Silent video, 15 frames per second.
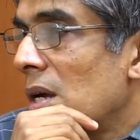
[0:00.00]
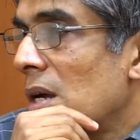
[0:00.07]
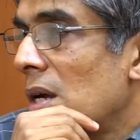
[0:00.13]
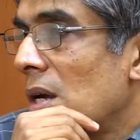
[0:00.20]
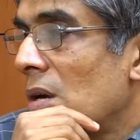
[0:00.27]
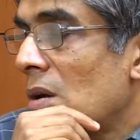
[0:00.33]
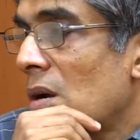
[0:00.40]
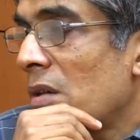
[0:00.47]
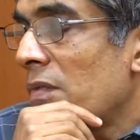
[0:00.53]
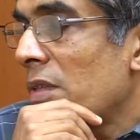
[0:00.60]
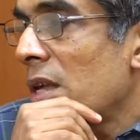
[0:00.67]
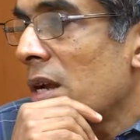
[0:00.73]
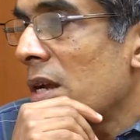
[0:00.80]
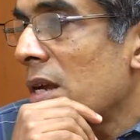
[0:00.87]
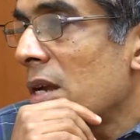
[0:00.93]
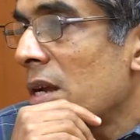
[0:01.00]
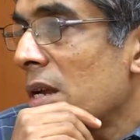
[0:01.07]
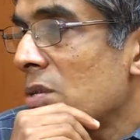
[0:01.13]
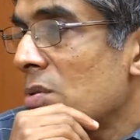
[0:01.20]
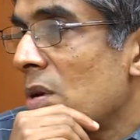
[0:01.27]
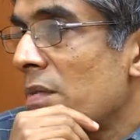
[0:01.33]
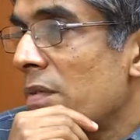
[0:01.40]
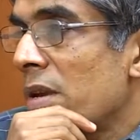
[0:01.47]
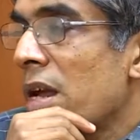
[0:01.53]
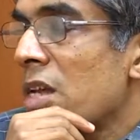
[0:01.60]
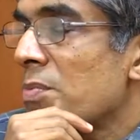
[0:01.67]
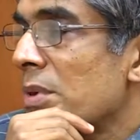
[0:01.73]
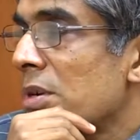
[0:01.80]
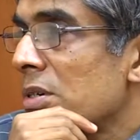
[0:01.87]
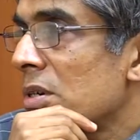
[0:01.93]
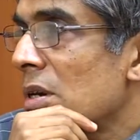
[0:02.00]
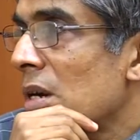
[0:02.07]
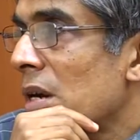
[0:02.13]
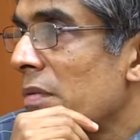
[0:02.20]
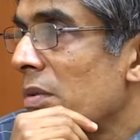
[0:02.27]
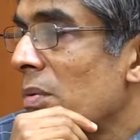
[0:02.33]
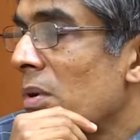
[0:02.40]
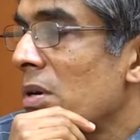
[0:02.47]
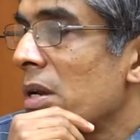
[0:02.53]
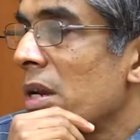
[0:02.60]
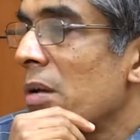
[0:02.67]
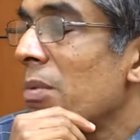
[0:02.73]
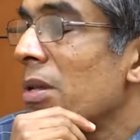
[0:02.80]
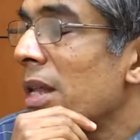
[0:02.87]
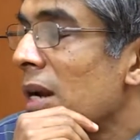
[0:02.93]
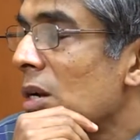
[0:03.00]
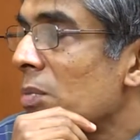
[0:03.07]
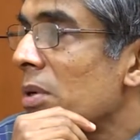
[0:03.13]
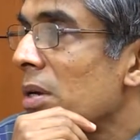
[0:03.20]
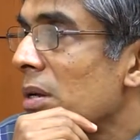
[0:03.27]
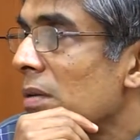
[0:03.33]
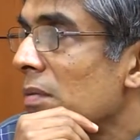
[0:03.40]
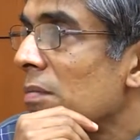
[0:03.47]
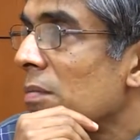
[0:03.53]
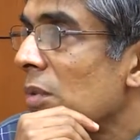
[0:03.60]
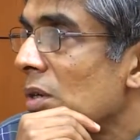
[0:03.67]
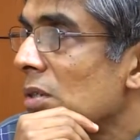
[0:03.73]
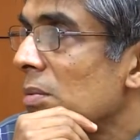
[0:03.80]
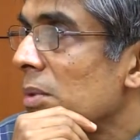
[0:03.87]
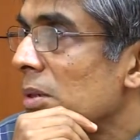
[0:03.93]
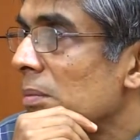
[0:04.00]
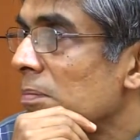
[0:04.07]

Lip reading: A lot of the young India is today very aspirational, and we want to enable that to be possible.